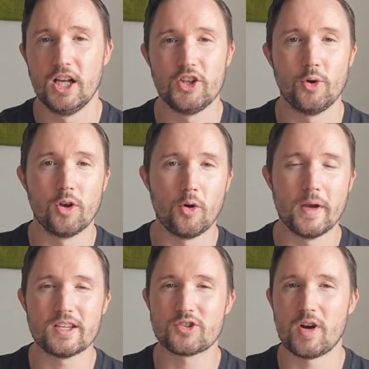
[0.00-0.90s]
You will
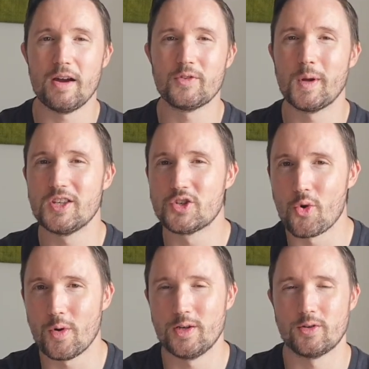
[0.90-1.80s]
always strive to
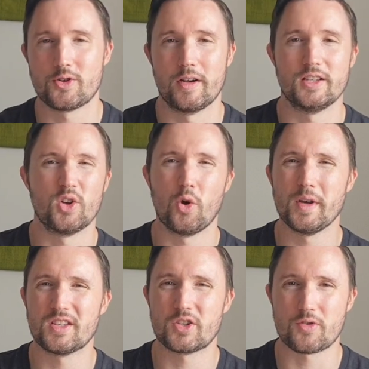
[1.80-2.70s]
enjoy your training. You'll
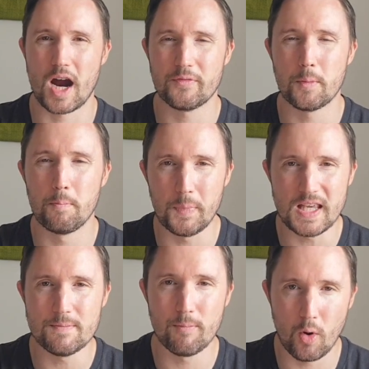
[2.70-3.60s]
always strive to
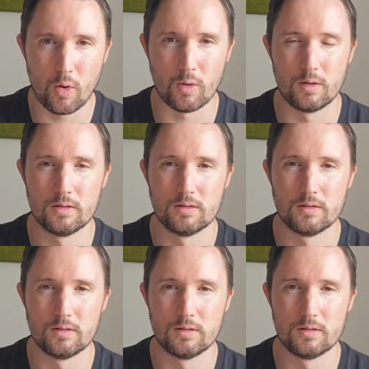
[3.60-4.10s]
be more.